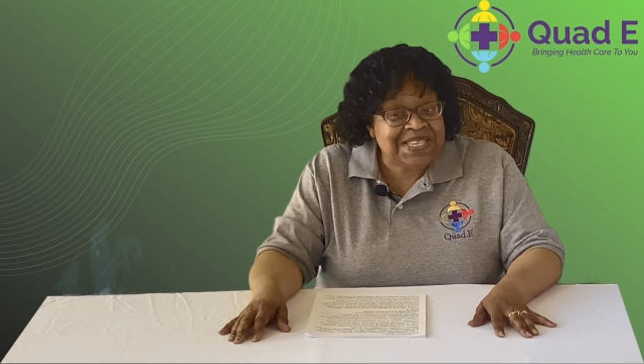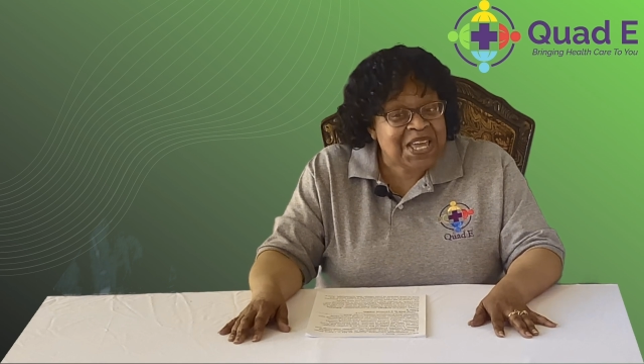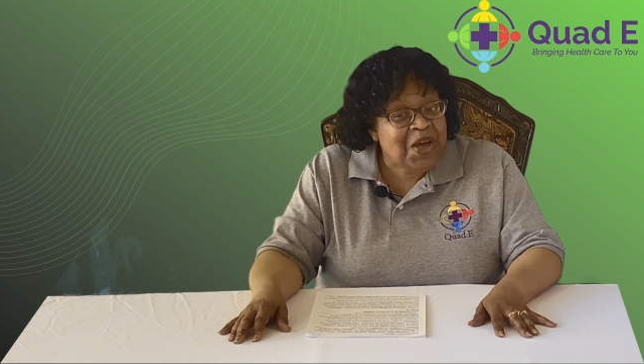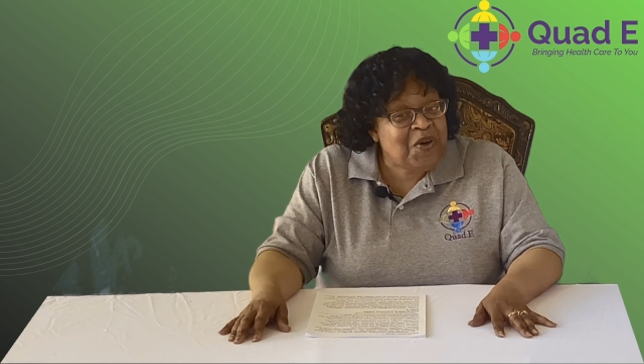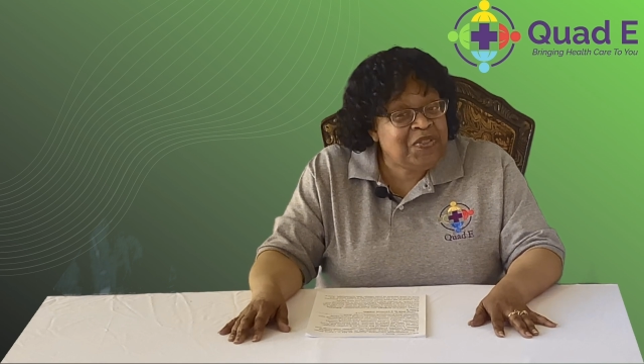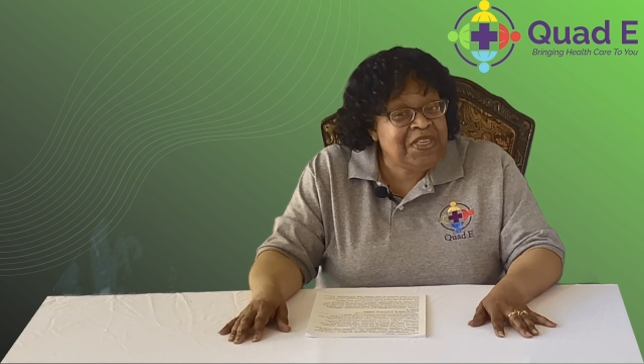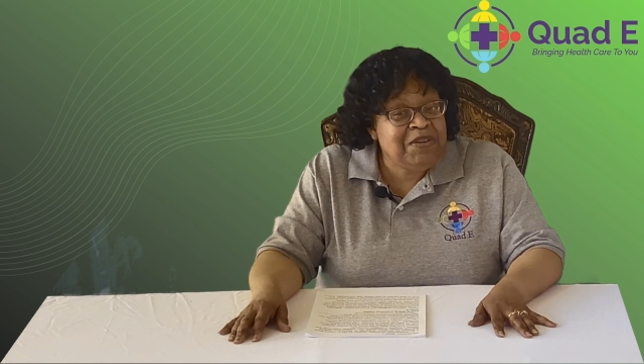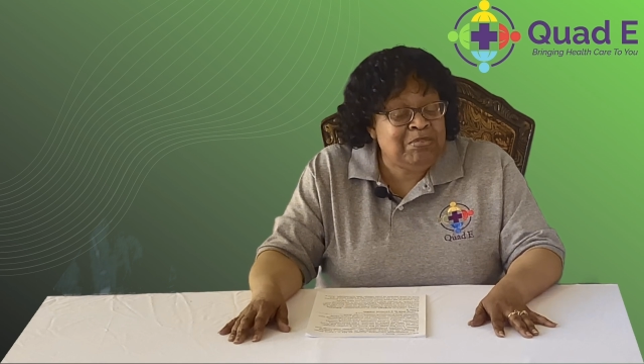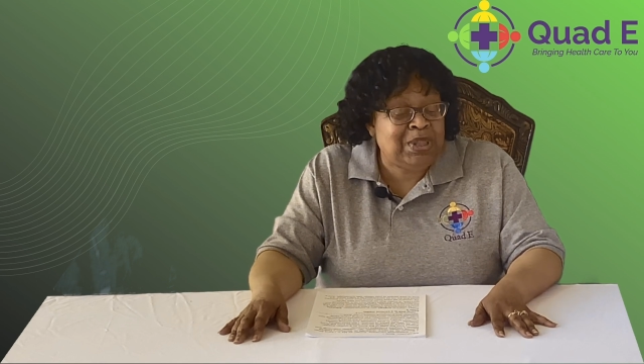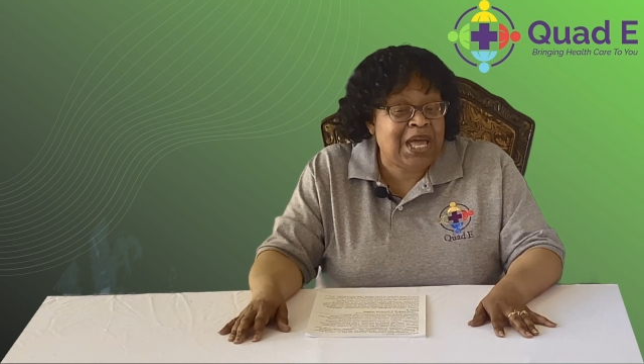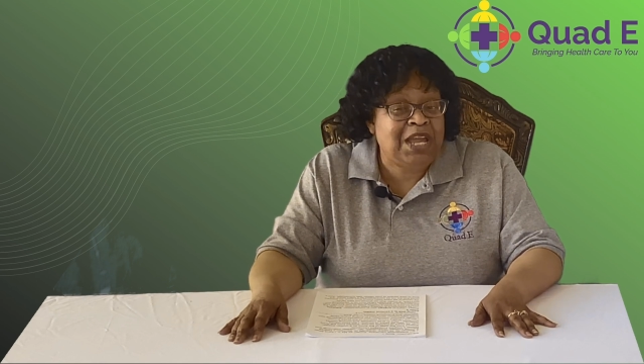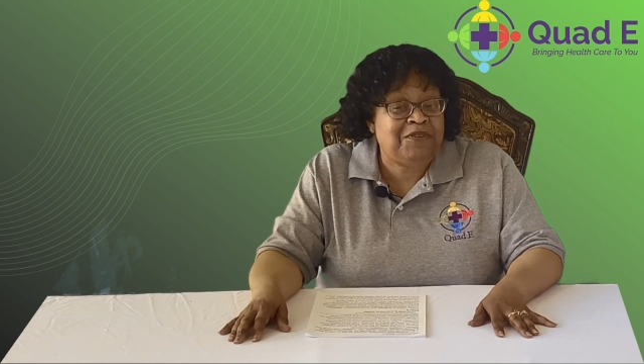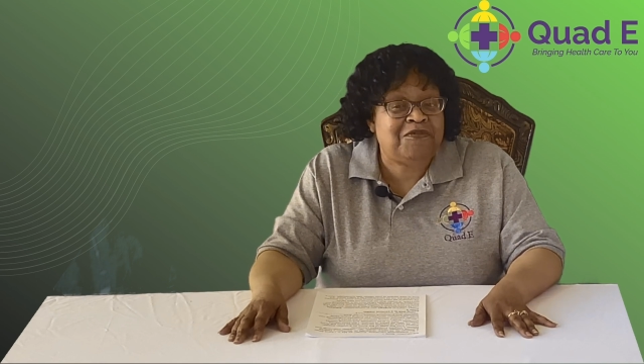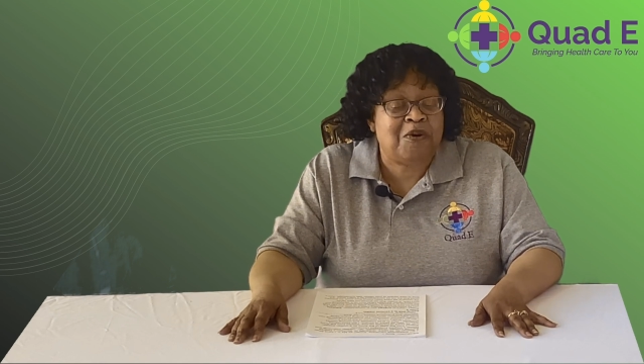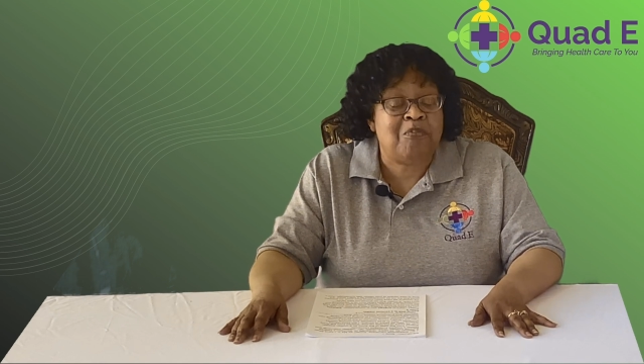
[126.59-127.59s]
a healthy
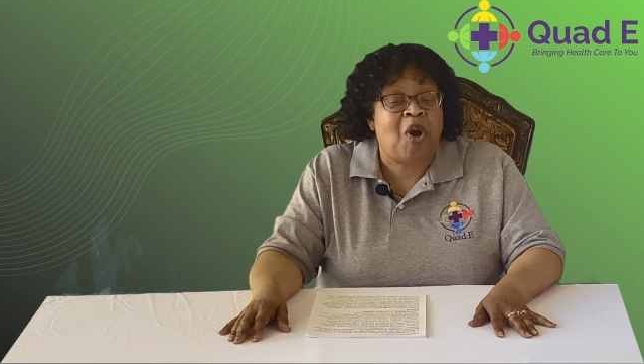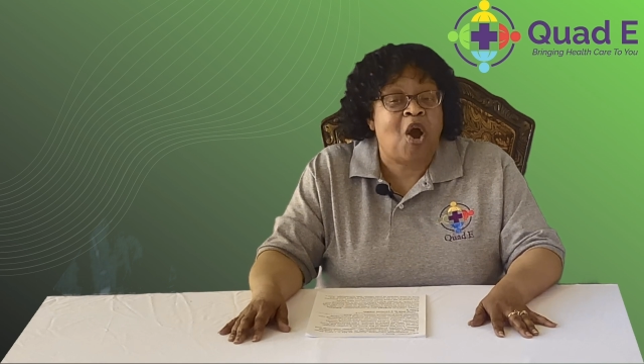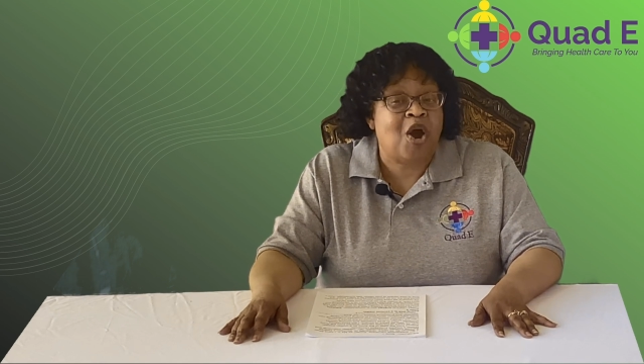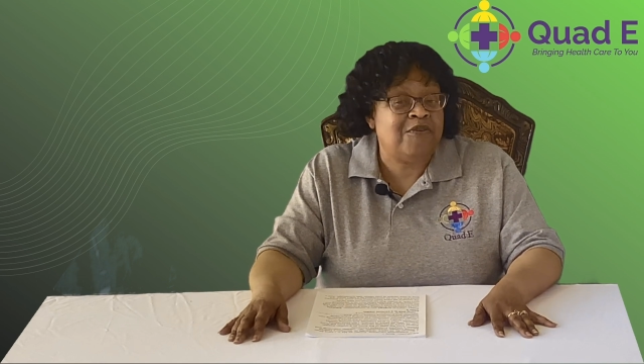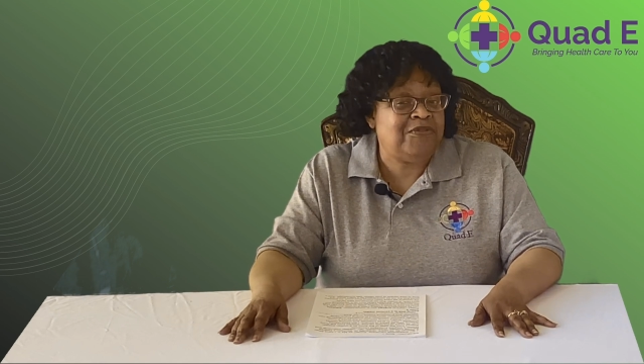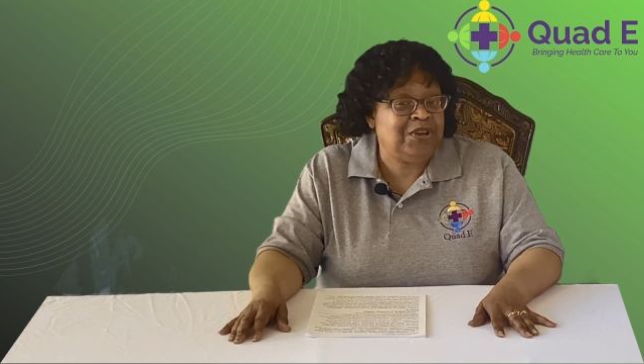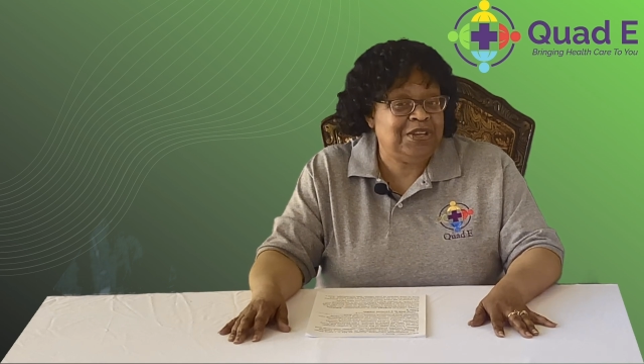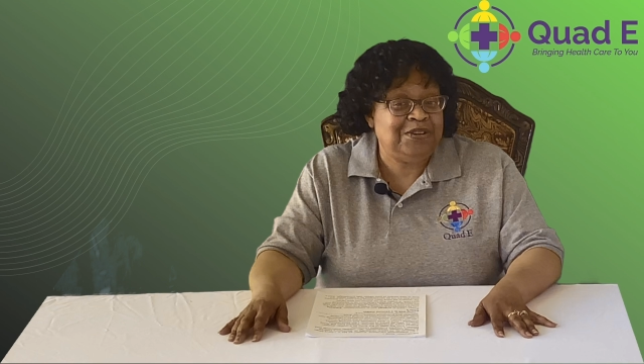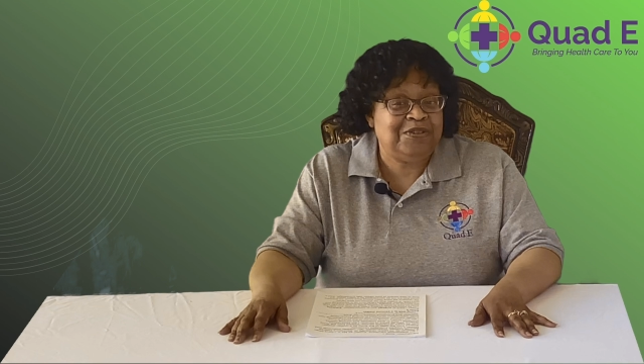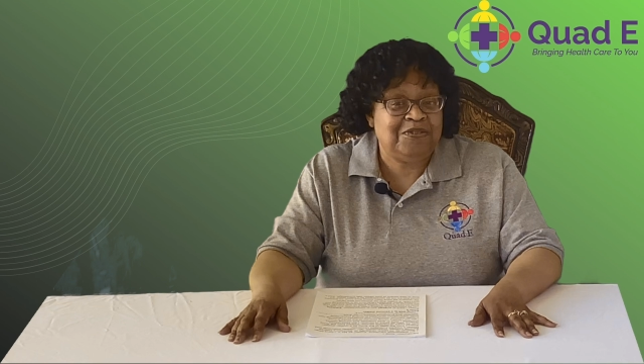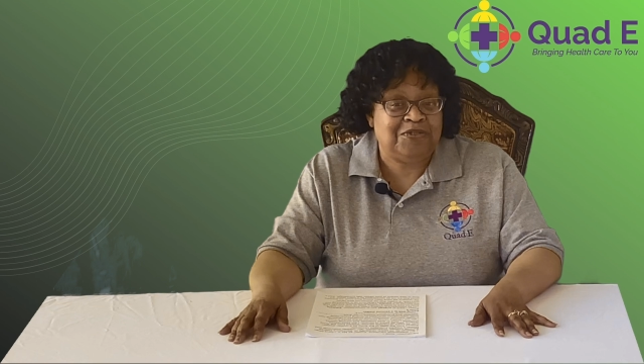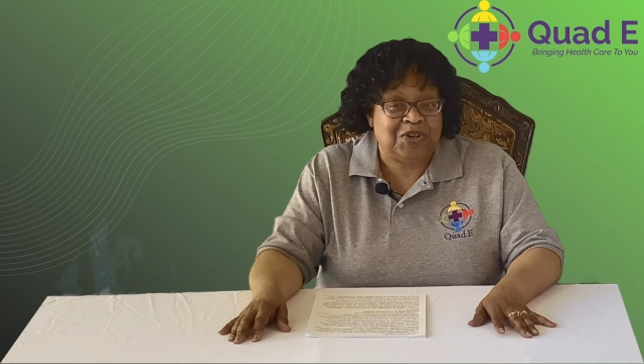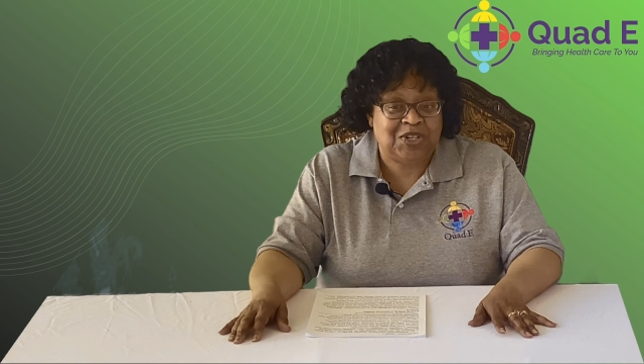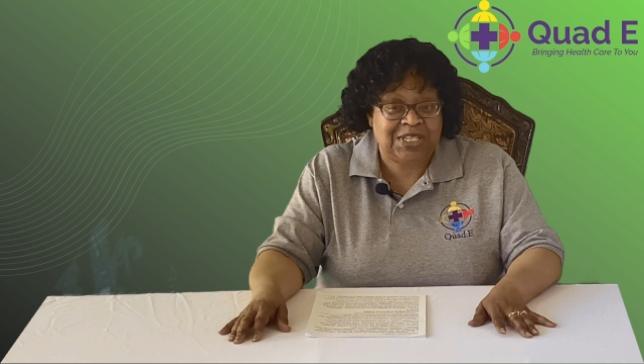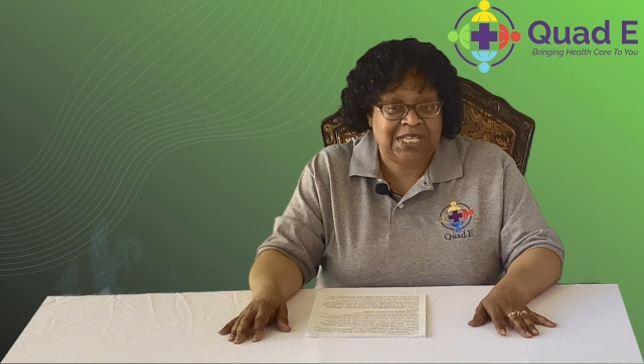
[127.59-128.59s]
plate from Harvard
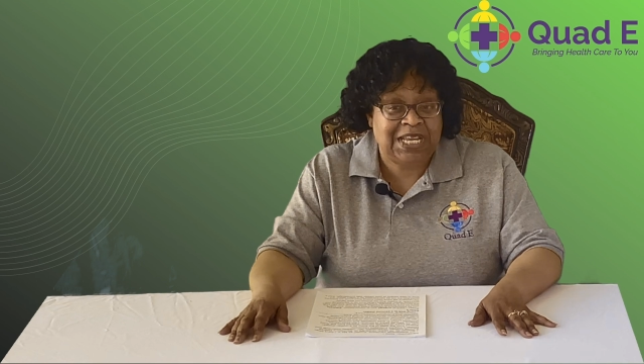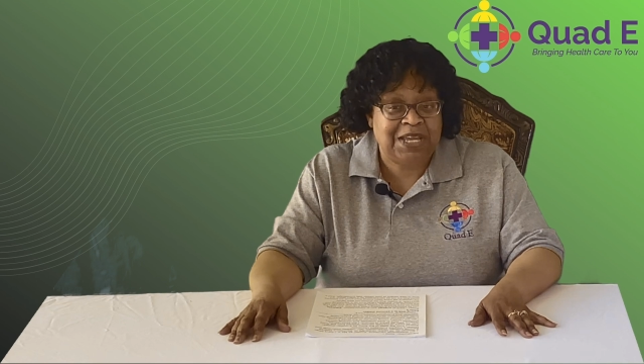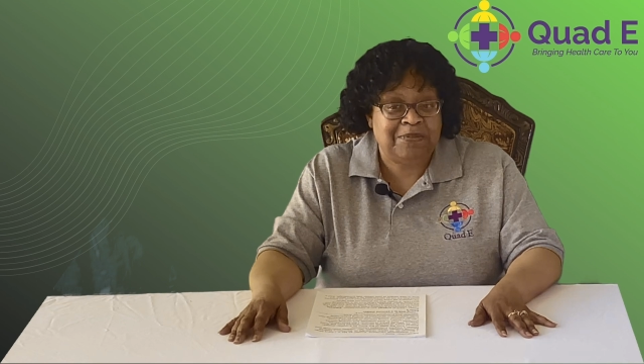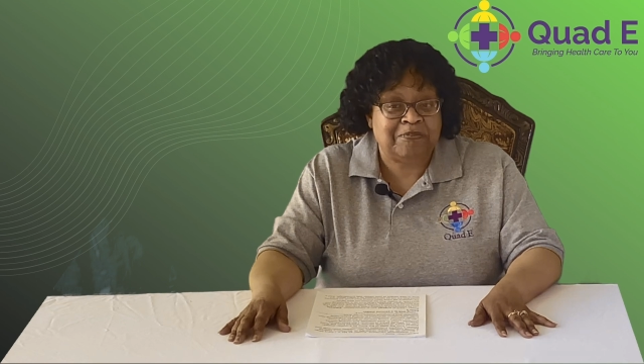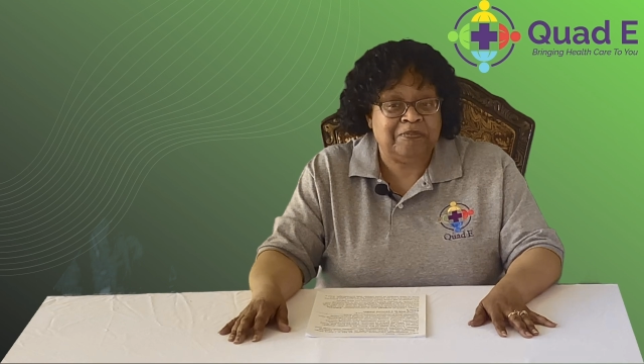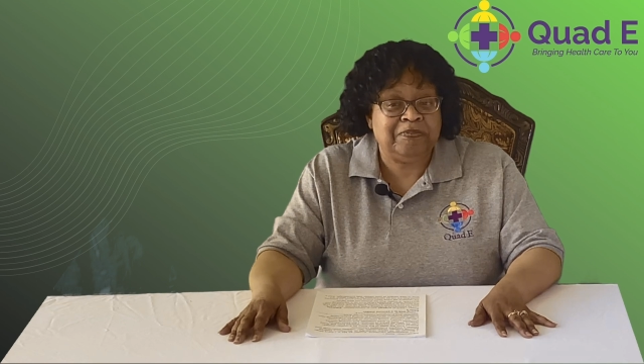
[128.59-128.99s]
University.